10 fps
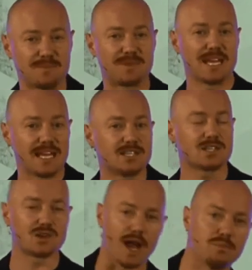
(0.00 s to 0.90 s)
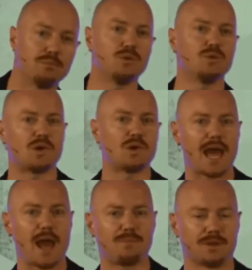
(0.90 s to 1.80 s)
something indescribable
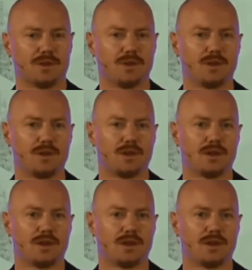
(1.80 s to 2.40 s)
will happen.